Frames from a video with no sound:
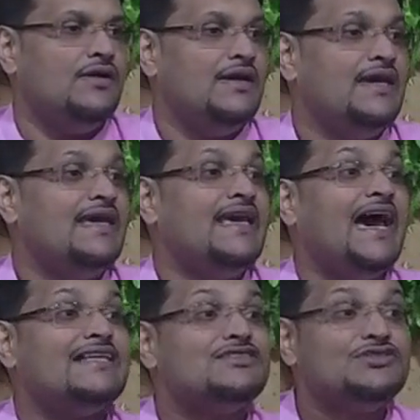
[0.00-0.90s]
he
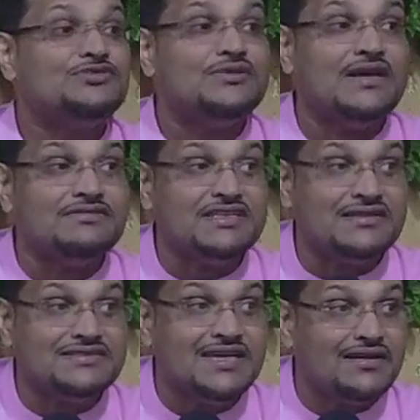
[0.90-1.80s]
has the
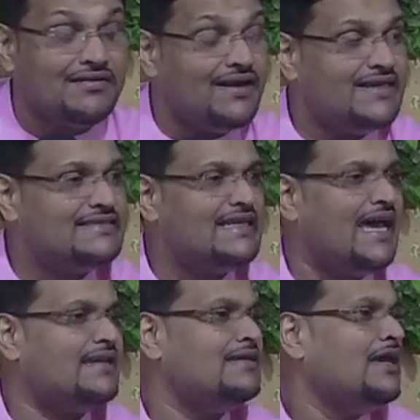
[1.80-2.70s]
Sudarshan Chakra in his
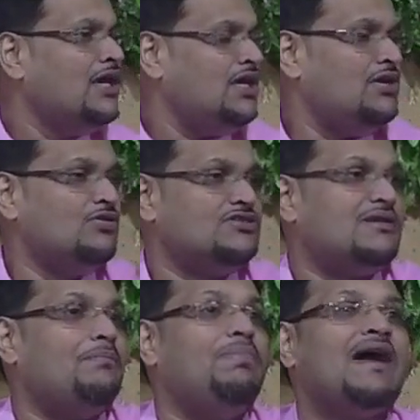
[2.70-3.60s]
hand. He goes to
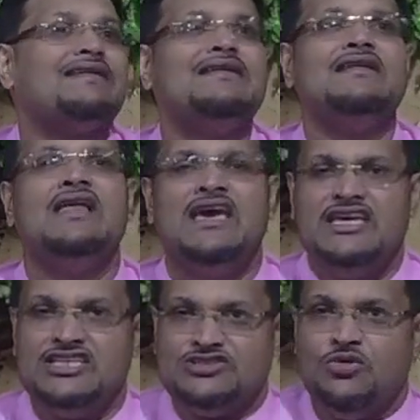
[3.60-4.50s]
battle.
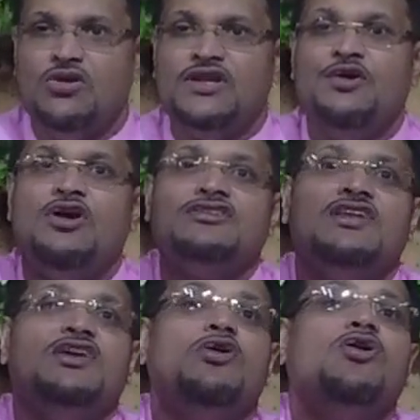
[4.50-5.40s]
He's holding on to
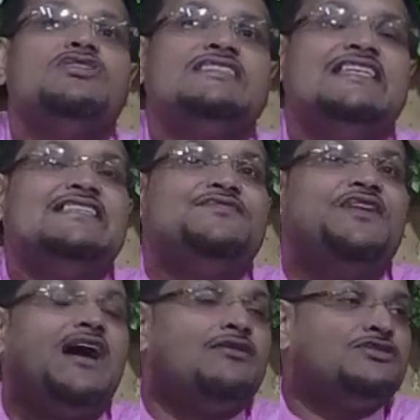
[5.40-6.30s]
the horses for
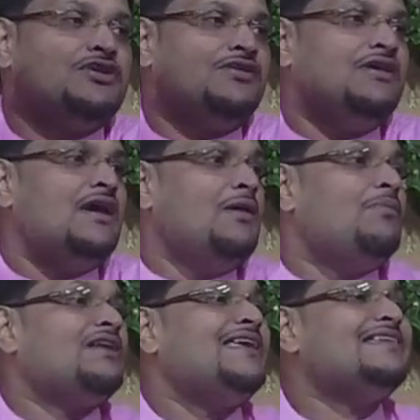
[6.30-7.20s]
Arjun,
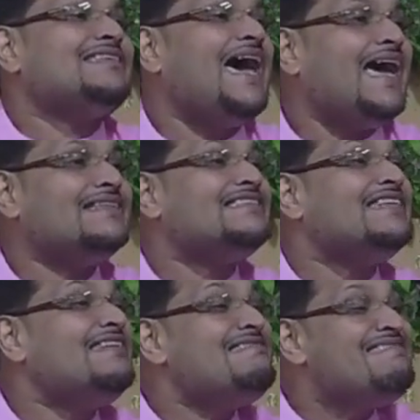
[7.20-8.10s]
but his hands
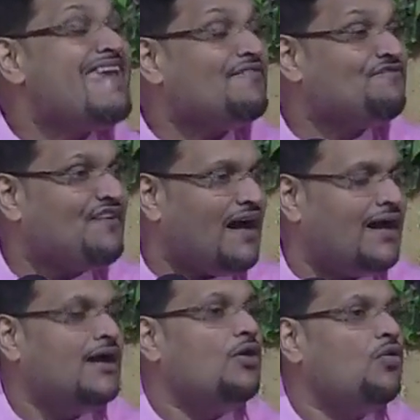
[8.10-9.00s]
never
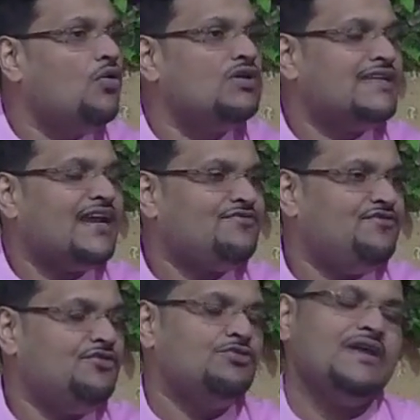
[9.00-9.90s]
hold that
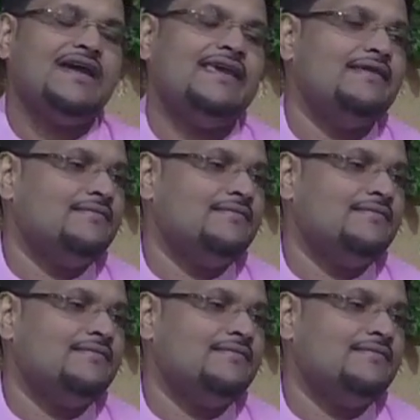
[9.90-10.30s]
flute again.